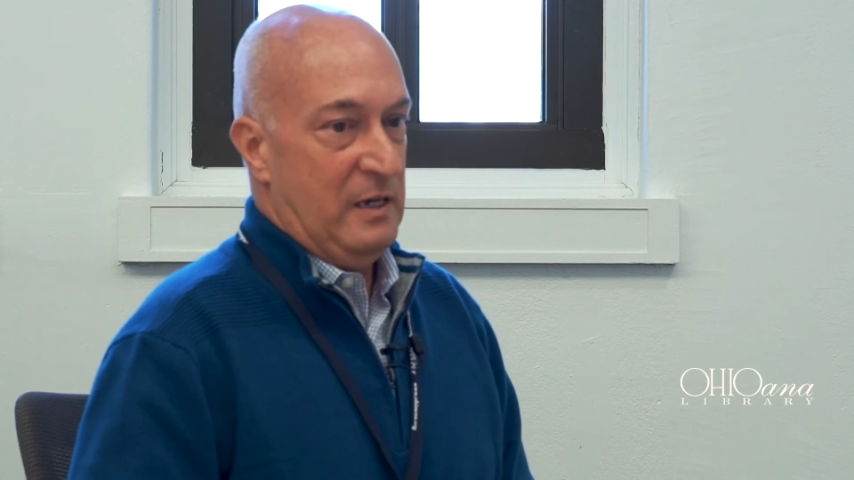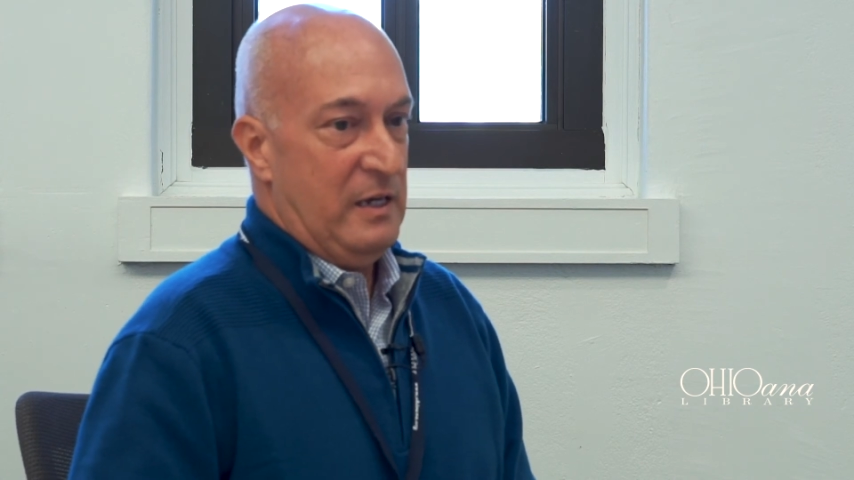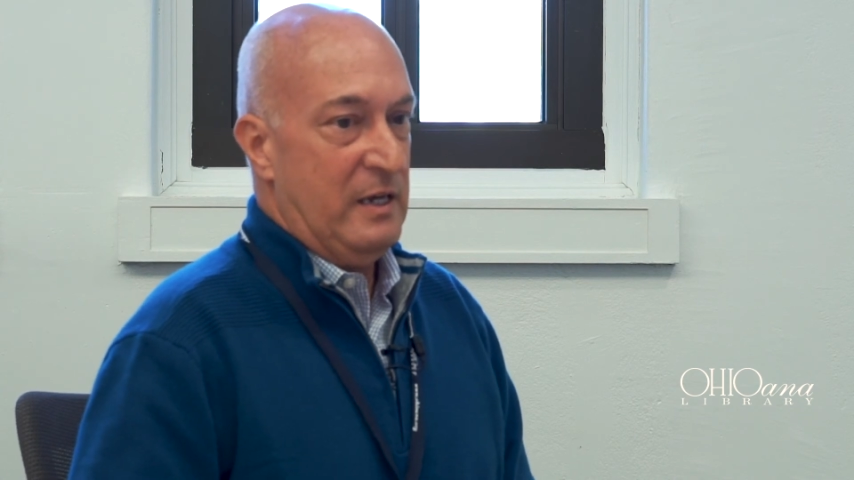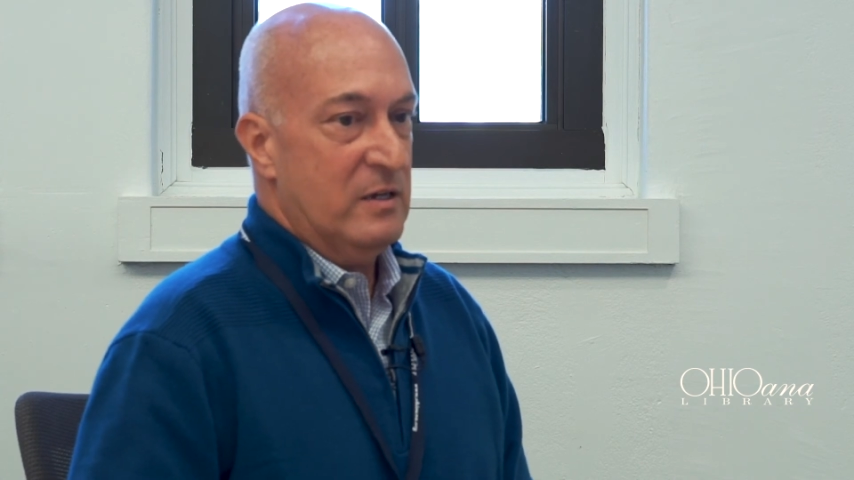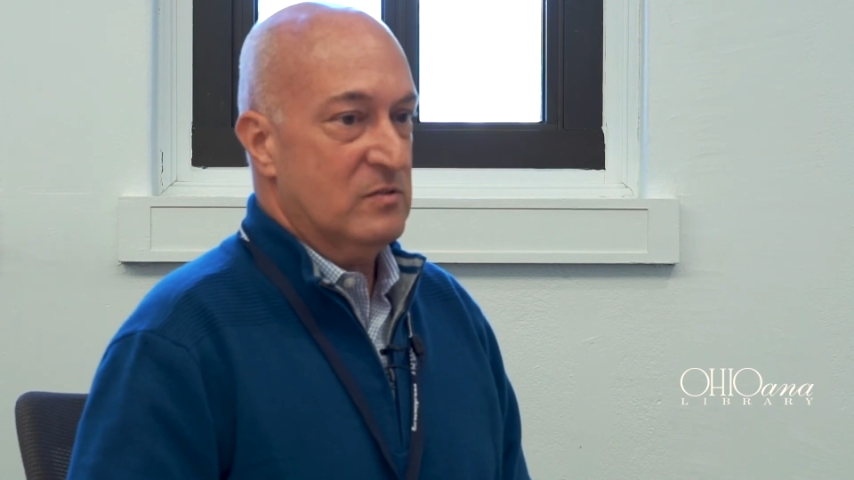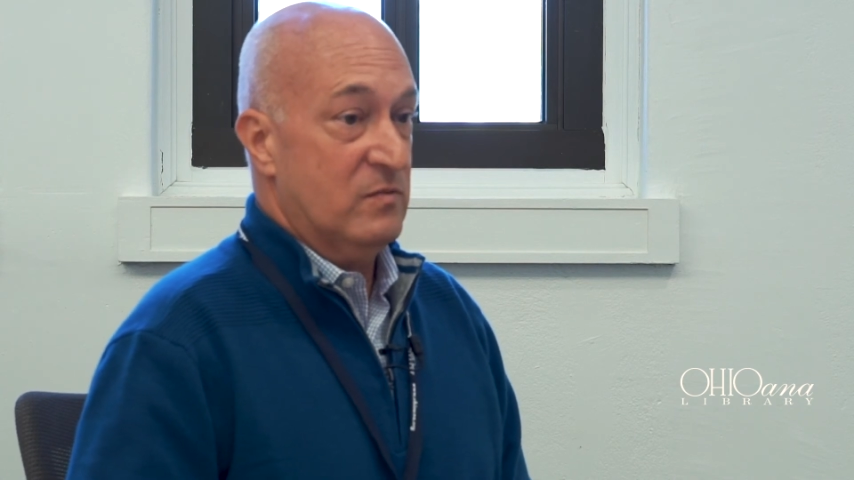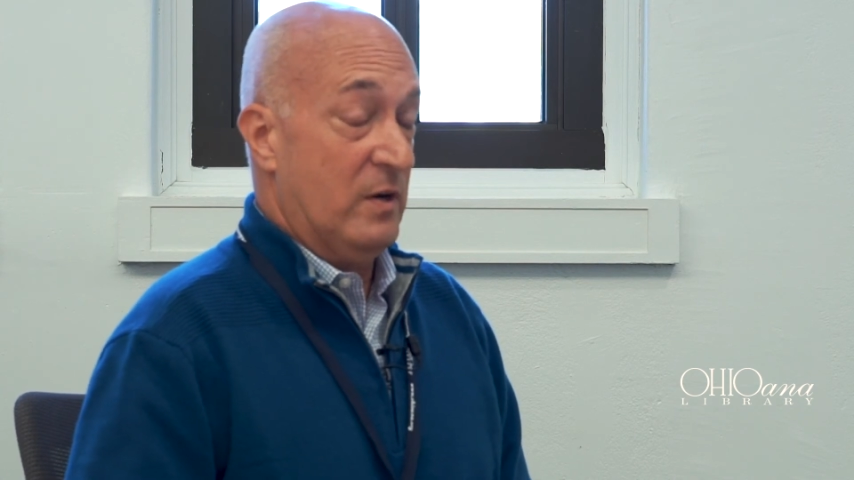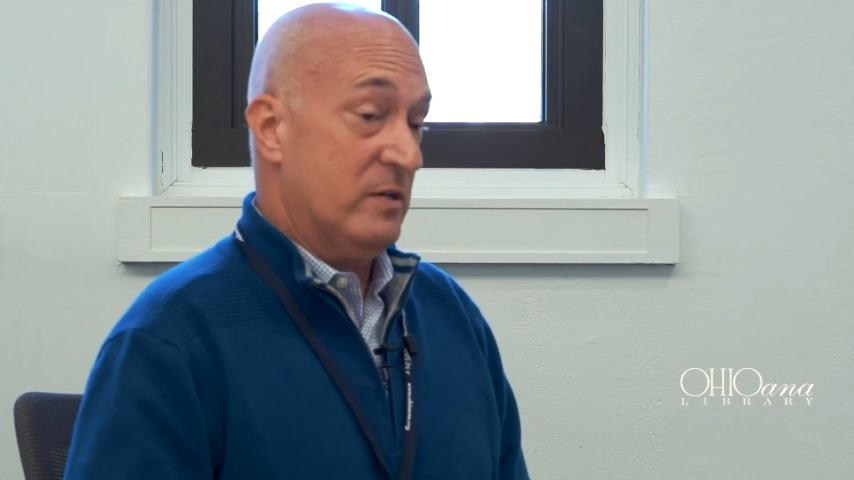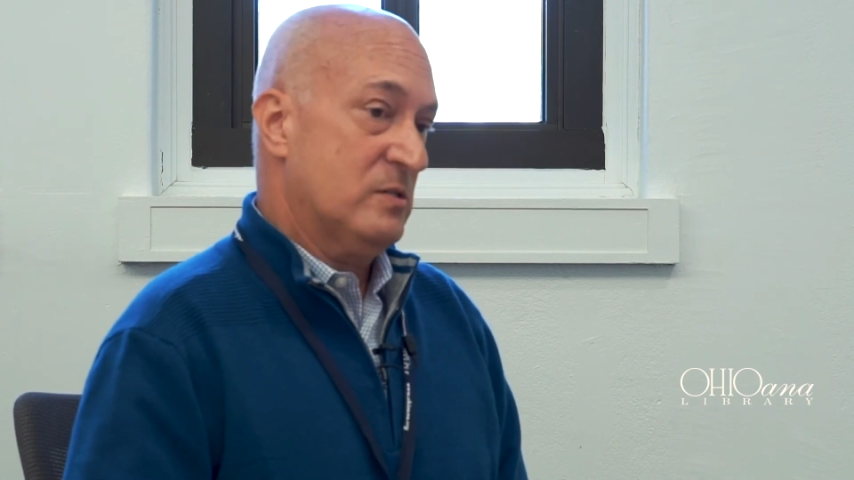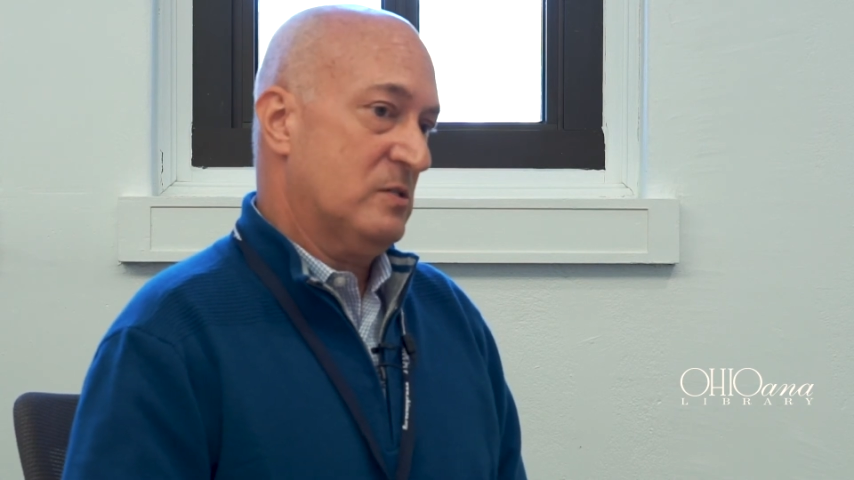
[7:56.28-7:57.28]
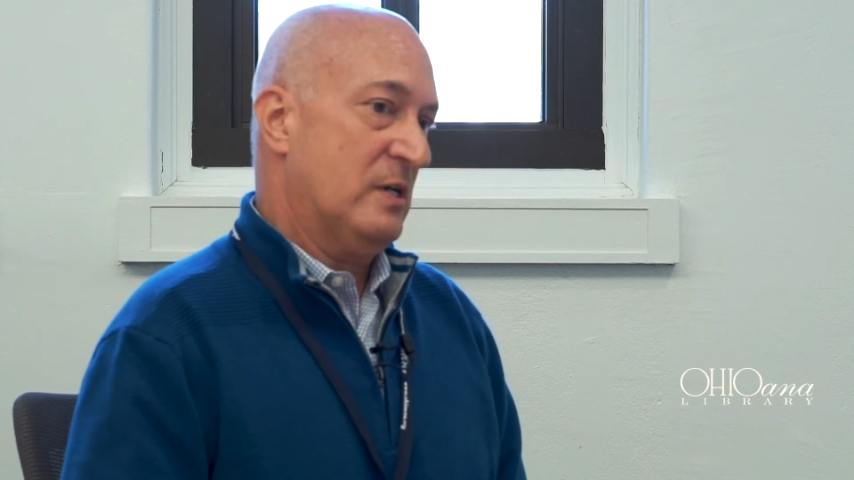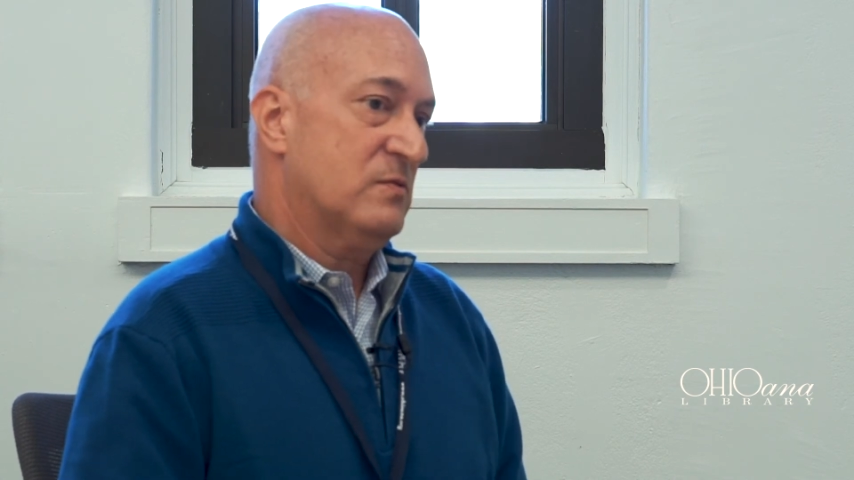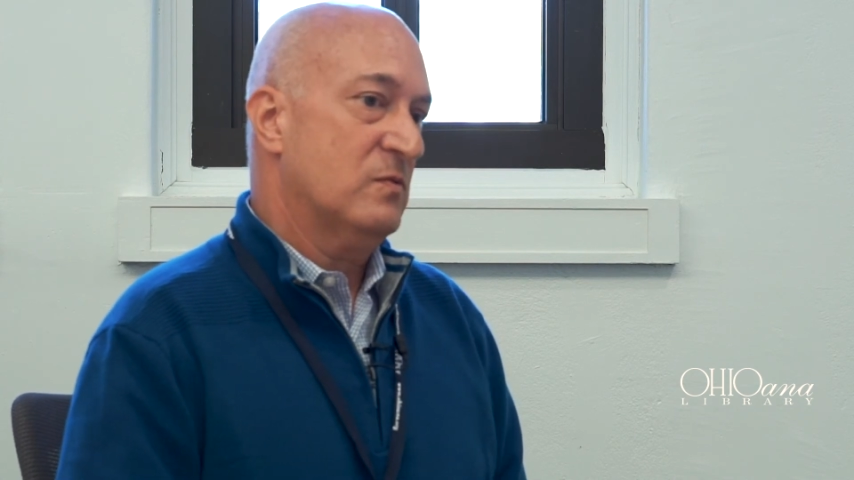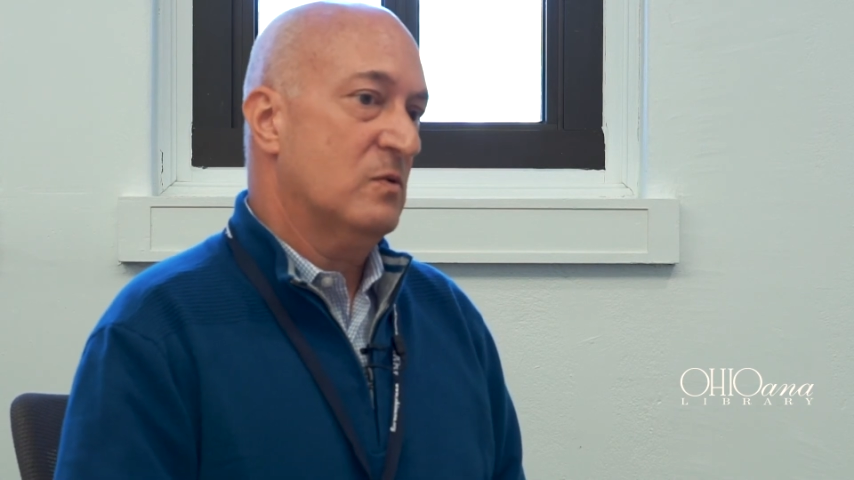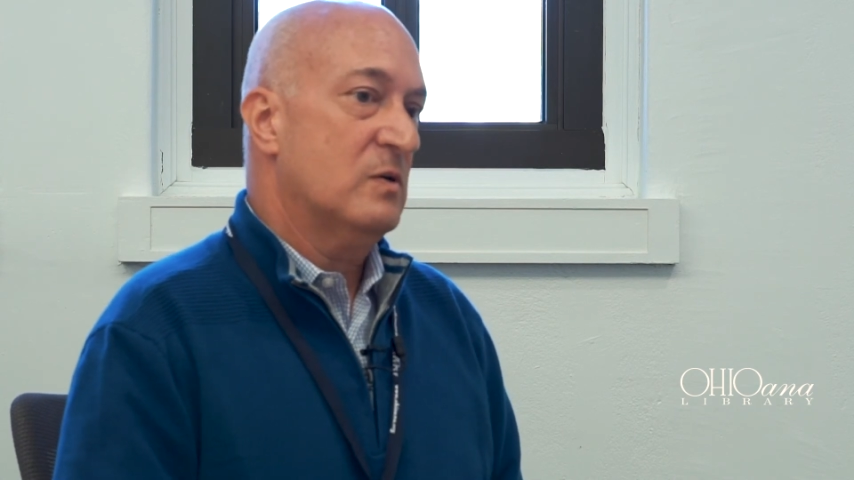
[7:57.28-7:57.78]
he is a very
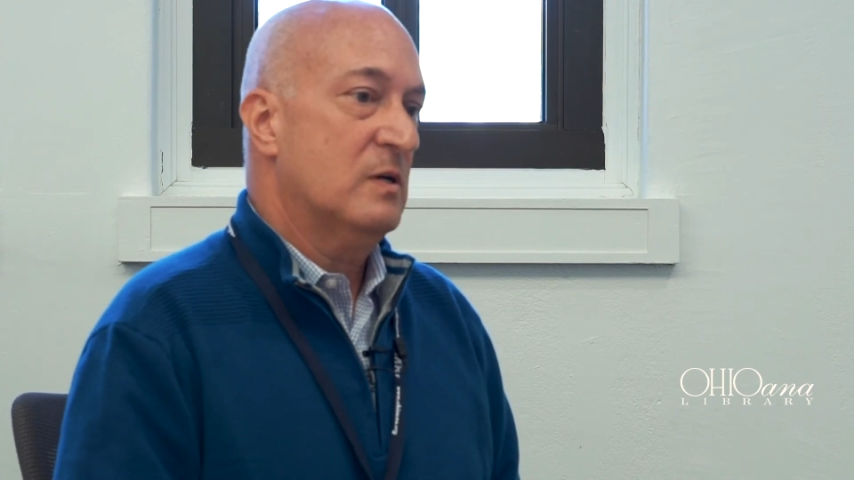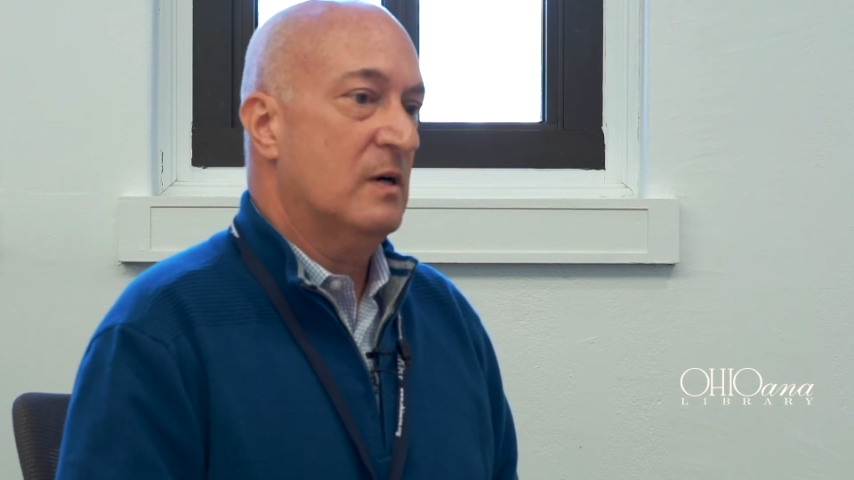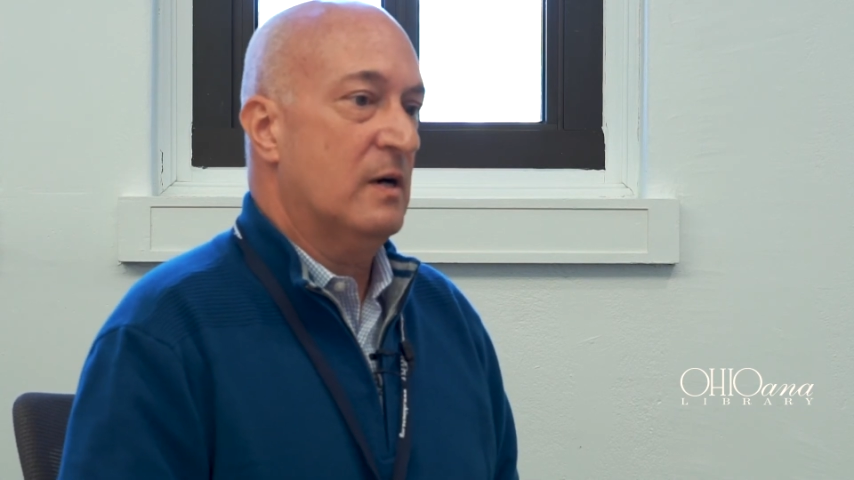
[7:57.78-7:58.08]
successful